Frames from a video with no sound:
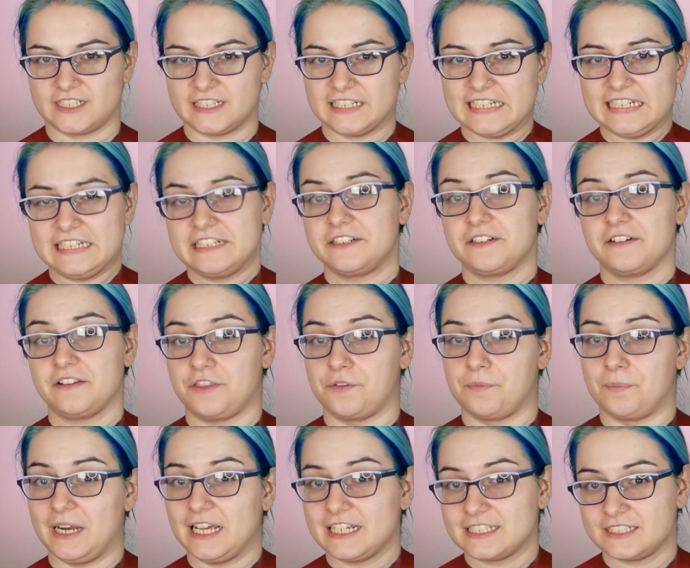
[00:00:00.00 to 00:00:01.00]
are here, the
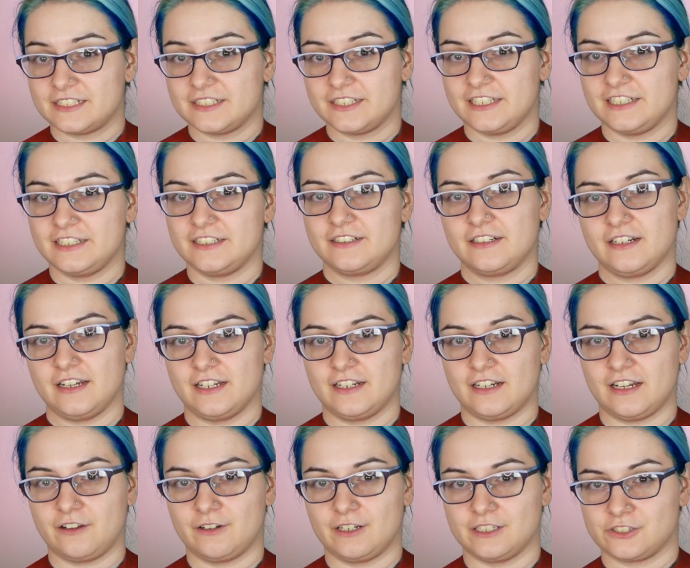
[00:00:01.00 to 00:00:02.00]
blacks are here, and
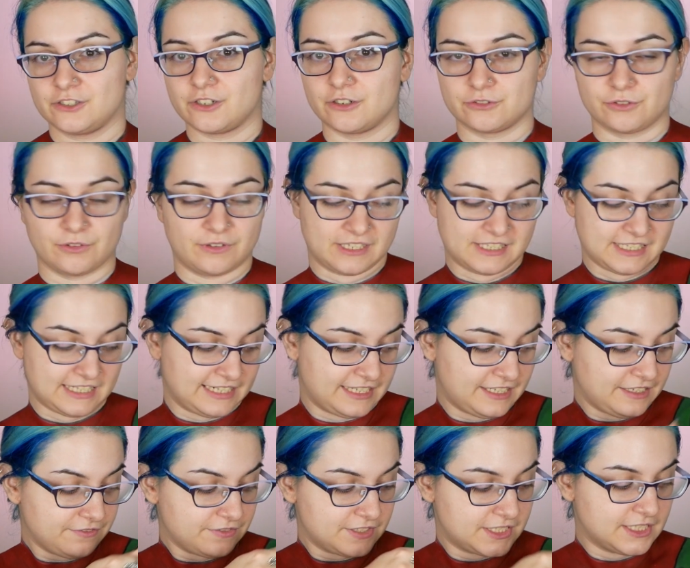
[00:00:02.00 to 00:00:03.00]
now let's go to the
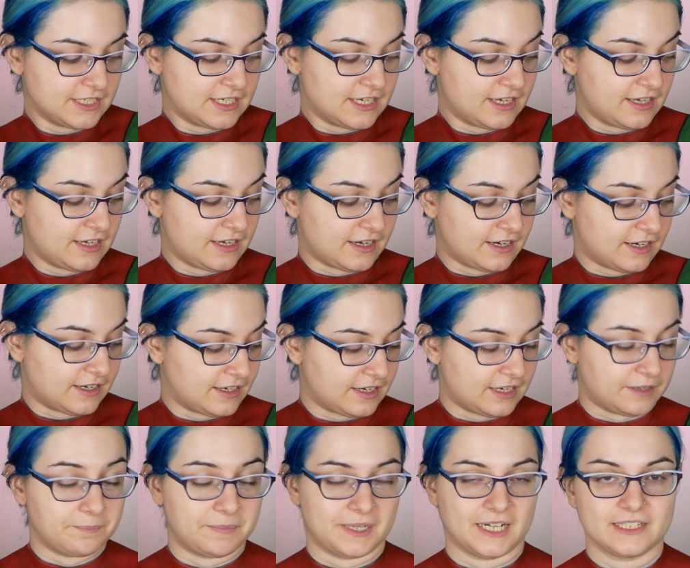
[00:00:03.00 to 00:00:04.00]
sleeves.
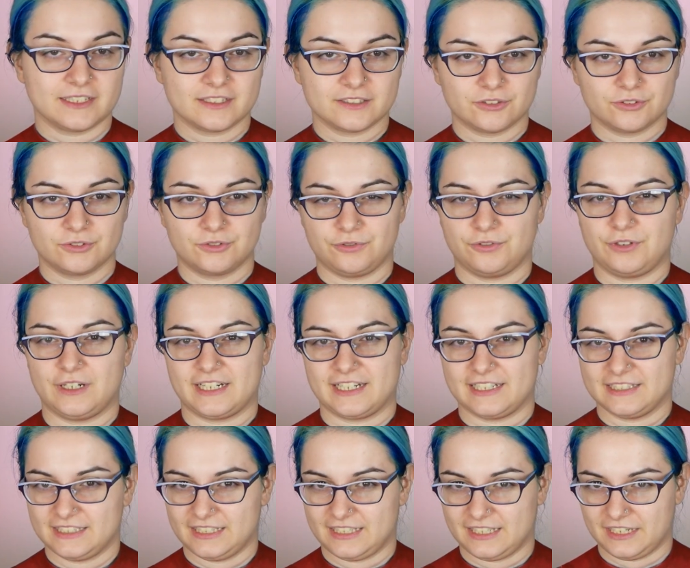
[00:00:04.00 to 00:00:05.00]
I'm planning to do a
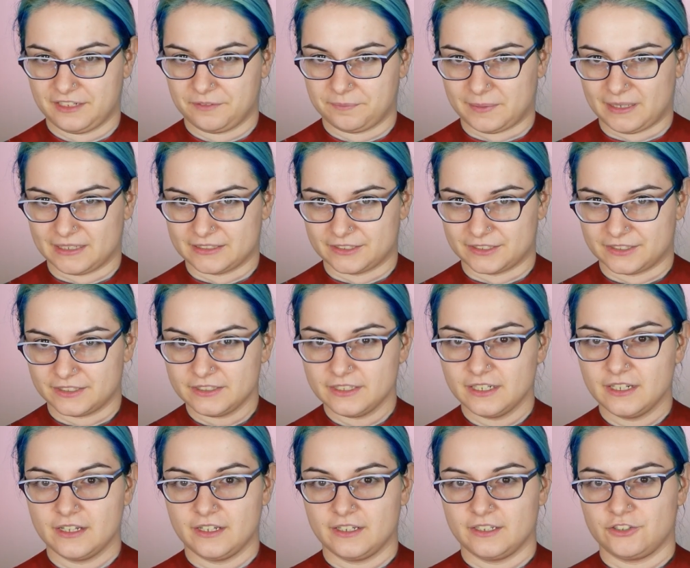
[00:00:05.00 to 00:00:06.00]
candy cane pattern,
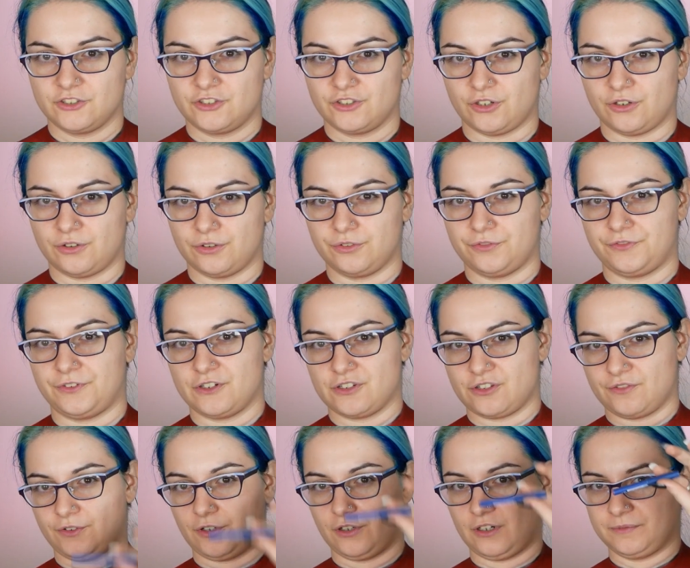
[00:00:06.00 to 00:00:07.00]
so
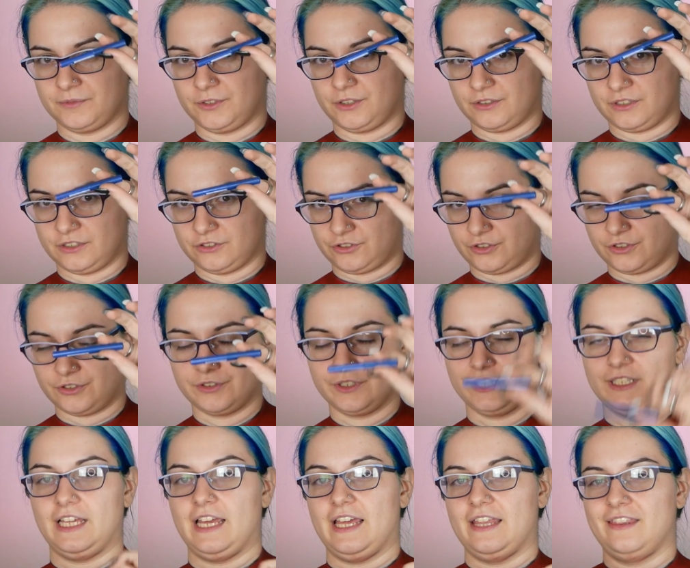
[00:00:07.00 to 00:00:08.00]
first of all I'm gonna draw
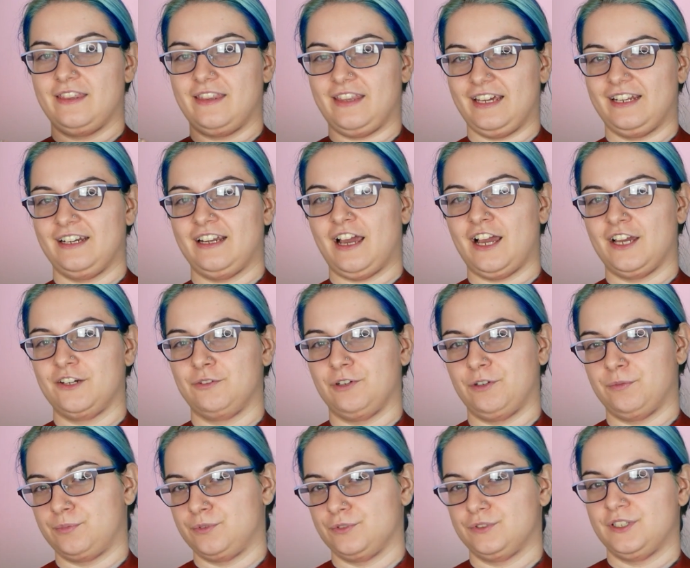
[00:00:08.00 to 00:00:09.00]
it, and then I
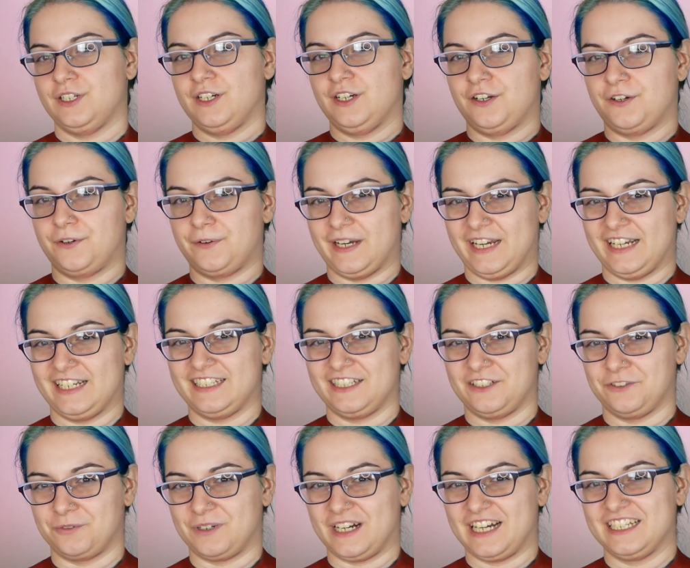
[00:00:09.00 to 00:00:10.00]
will put red
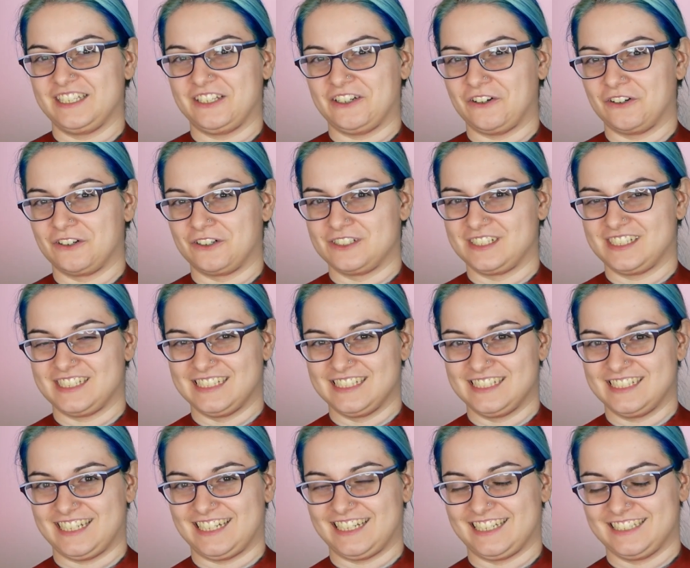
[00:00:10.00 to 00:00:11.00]
and white colors
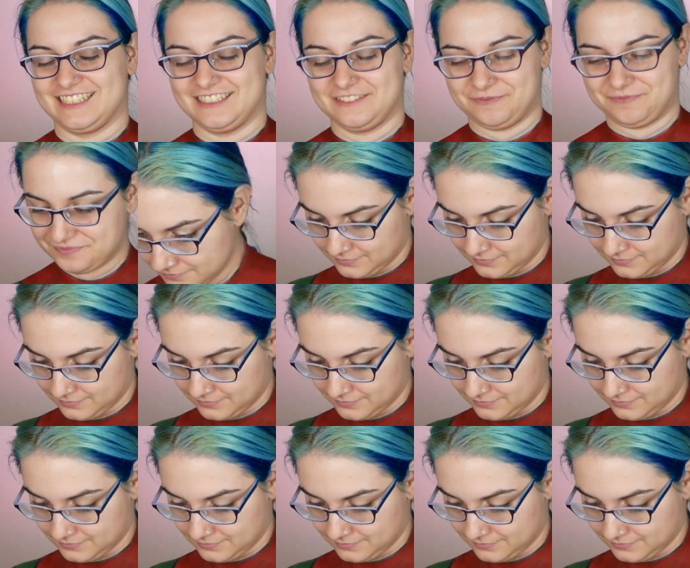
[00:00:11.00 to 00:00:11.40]
inside.